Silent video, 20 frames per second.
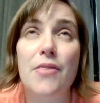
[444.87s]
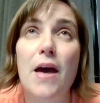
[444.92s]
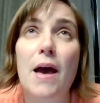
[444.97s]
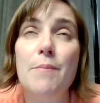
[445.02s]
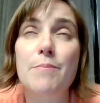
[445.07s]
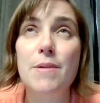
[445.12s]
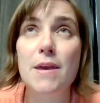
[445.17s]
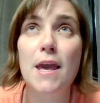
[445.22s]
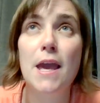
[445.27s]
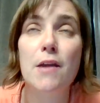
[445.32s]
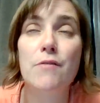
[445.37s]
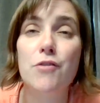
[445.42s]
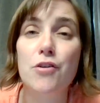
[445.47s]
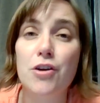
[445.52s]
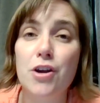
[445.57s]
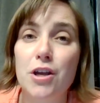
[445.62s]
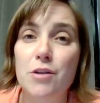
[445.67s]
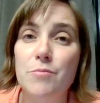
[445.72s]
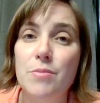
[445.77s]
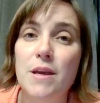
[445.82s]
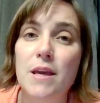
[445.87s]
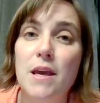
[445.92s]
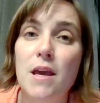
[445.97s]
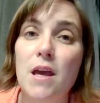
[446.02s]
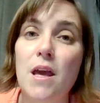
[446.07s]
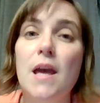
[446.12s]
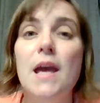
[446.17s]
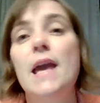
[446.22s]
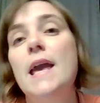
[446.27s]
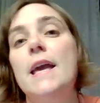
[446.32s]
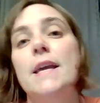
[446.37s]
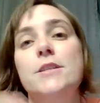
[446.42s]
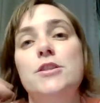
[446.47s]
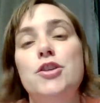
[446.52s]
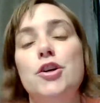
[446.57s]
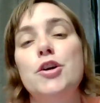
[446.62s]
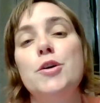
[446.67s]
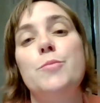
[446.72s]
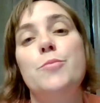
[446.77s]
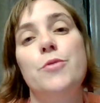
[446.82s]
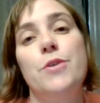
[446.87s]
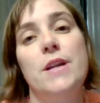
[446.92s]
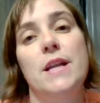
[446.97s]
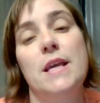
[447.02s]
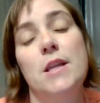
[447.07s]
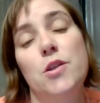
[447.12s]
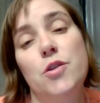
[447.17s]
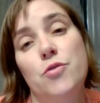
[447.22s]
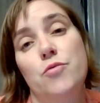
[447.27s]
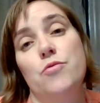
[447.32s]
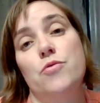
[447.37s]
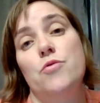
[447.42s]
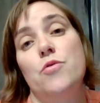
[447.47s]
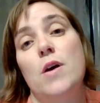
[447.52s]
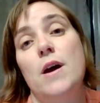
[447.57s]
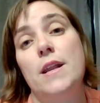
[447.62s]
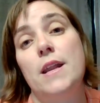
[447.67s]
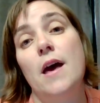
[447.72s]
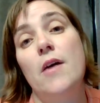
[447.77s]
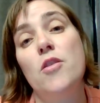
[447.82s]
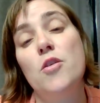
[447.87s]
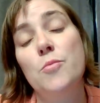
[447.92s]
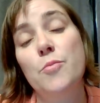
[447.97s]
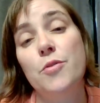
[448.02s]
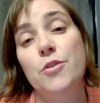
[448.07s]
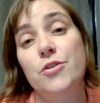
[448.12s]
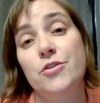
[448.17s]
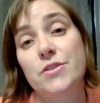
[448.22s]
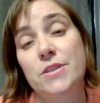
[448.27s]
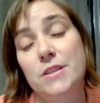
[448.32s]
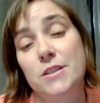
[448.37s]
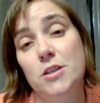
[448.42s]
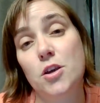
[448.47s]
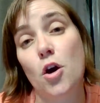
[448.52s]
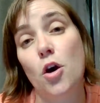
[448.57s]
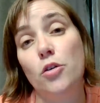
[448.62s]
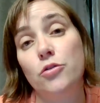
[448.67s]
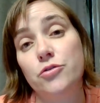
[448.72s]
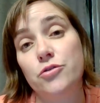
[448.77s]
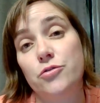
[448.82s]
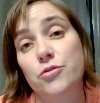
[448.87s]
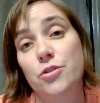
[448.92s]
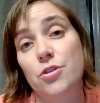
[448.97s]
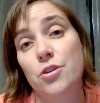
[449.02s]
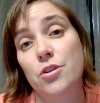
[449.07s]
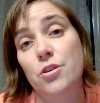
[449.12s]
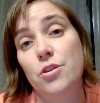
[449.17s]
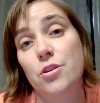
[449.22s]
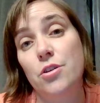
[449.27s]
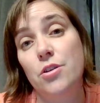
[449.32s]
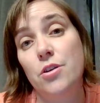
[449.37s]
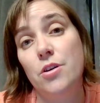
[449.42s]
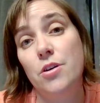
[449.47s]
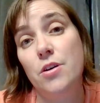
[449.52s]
That behavior could be interpreted through another person's cultural